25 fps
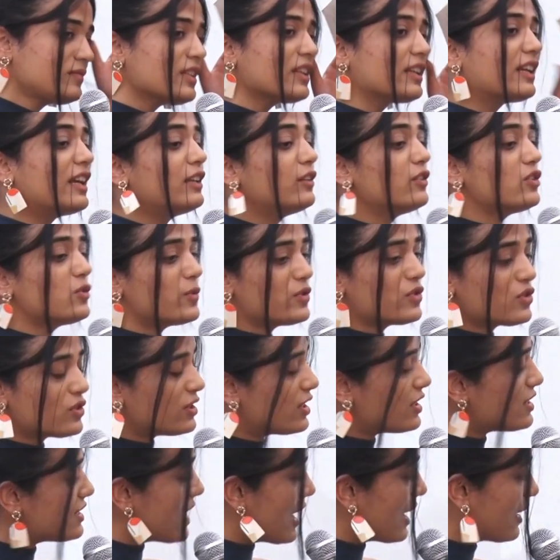Can you switch to
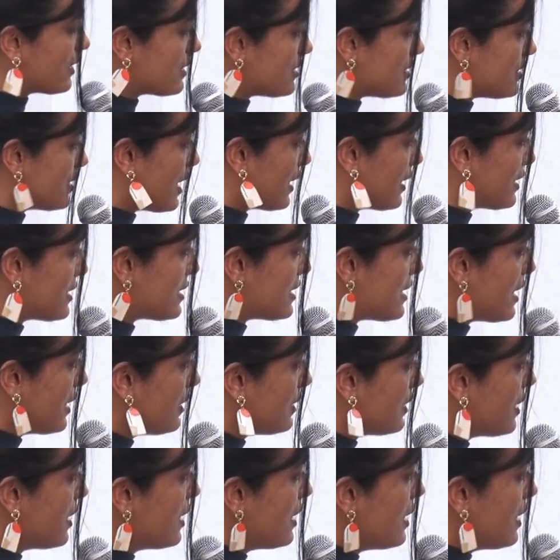the next slide?
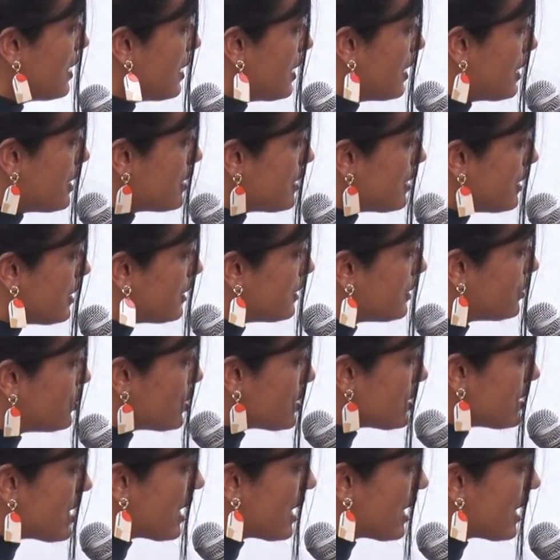Just